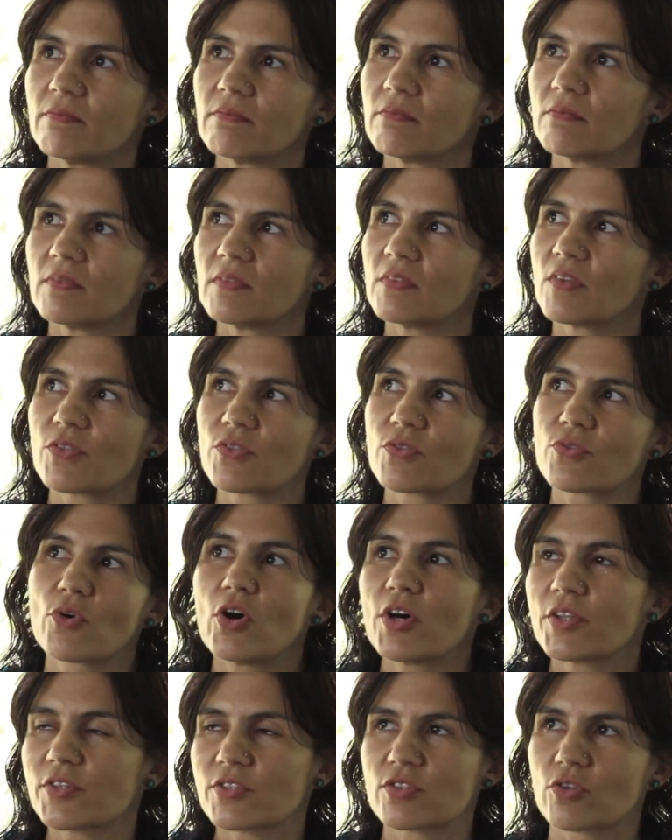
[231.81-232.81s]
the
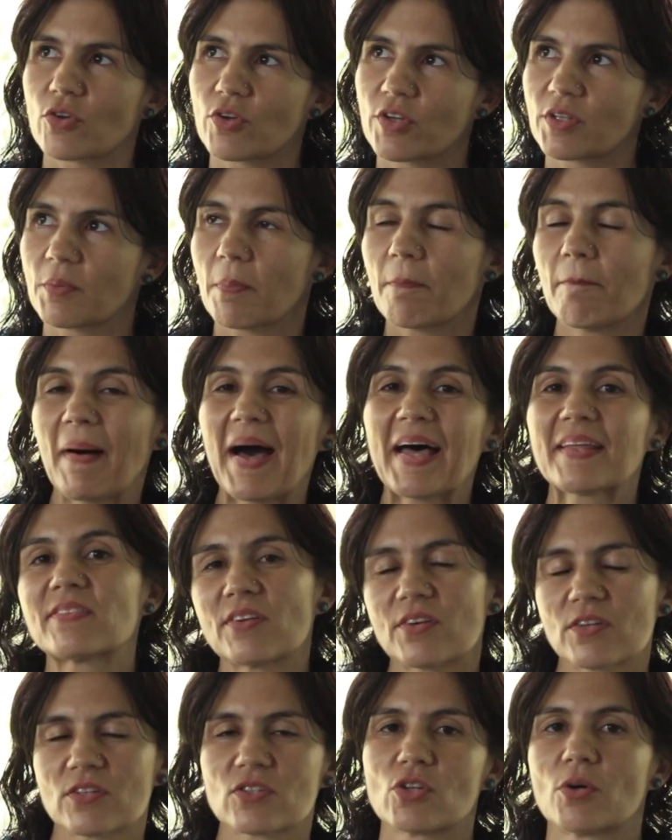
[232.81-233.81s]
thoughts or the
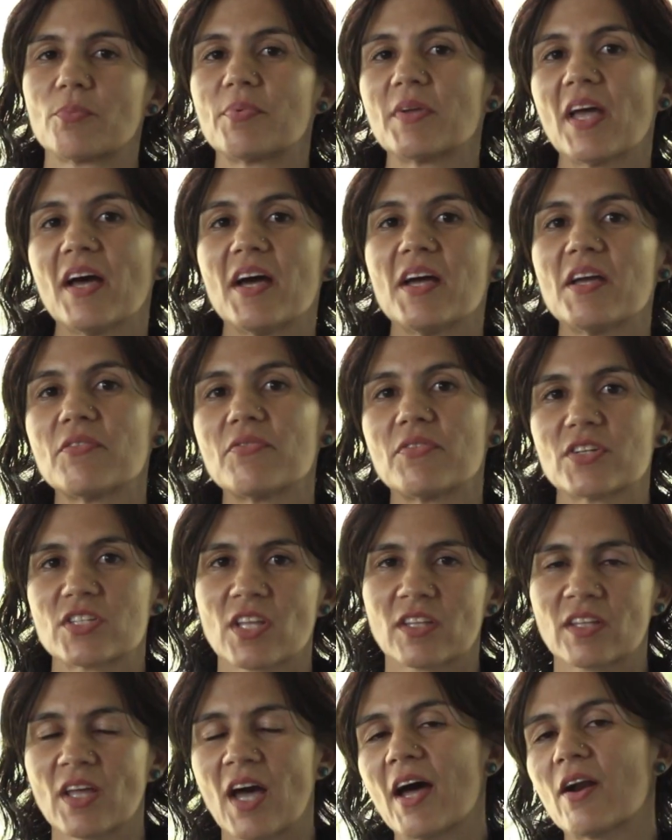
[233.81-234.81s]
patterns of behaviors
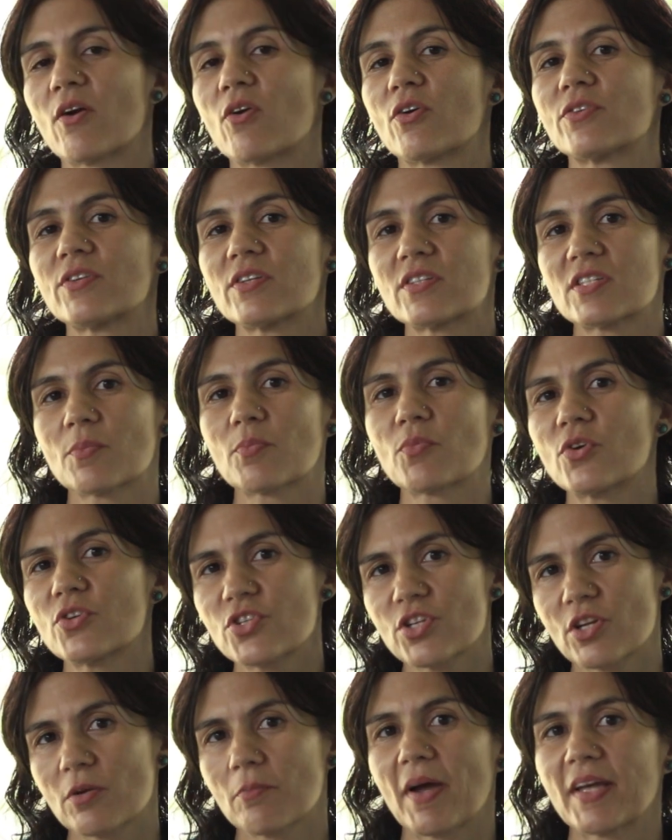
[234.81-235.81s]
that are on the
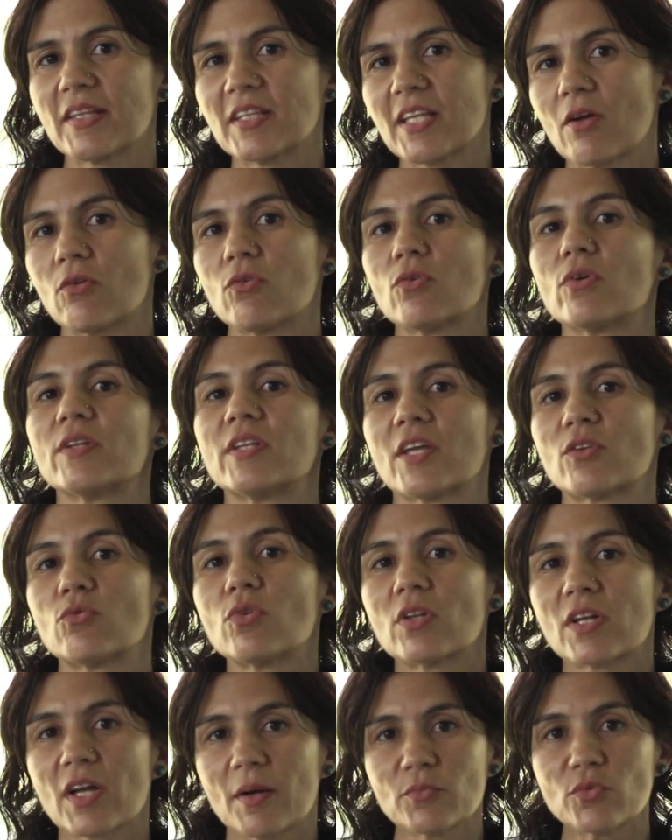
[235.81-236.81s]
subconscious mind that will
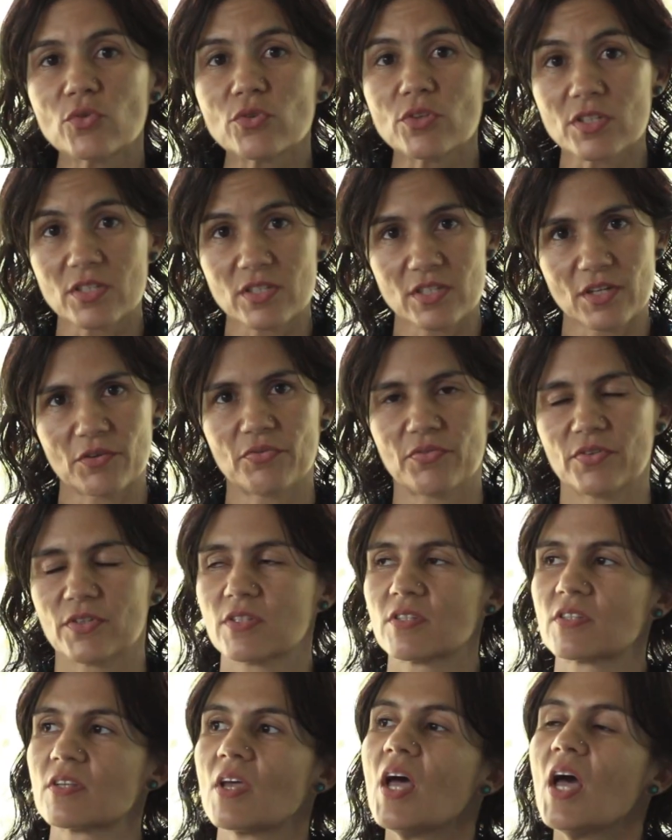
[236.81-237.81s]
come to the
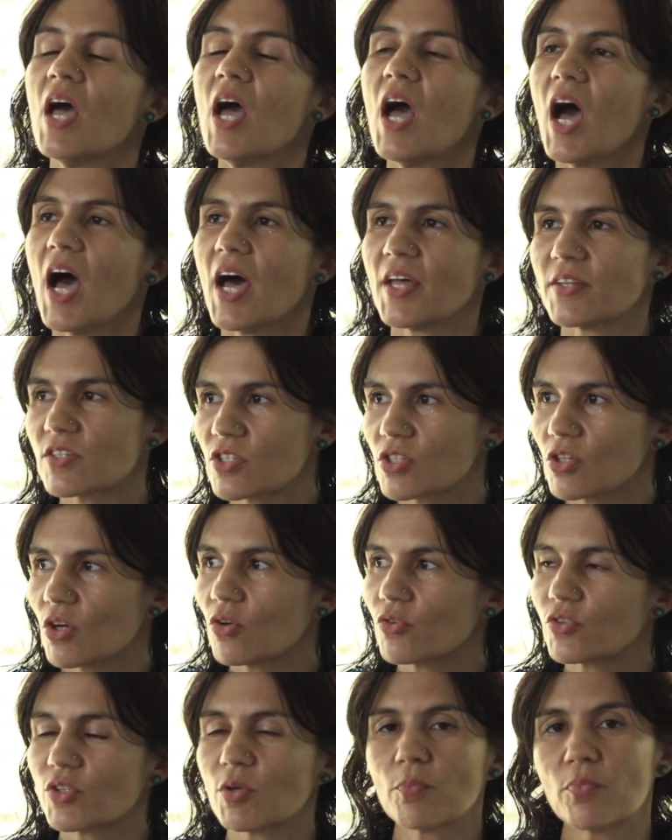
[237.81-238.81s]
surface. And
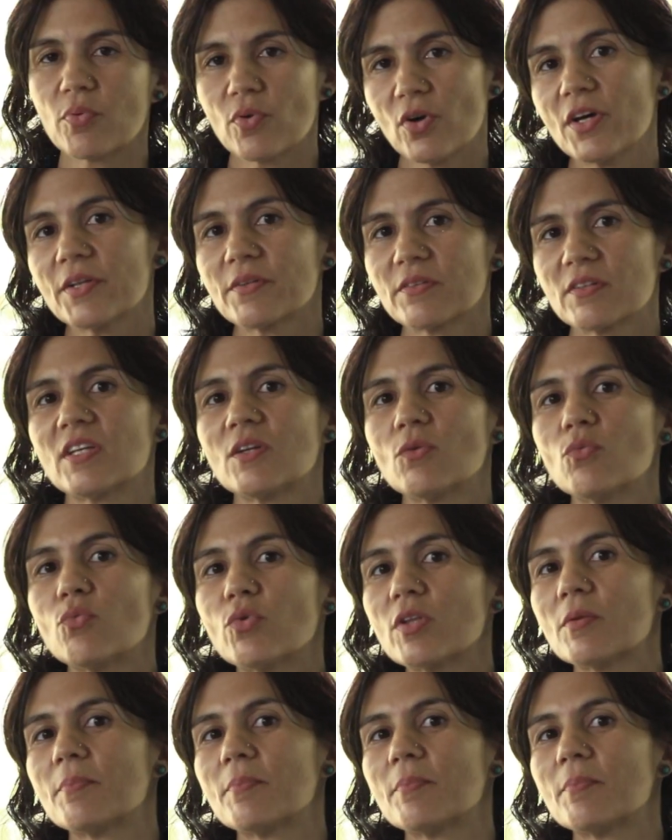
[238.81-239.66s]
so the body will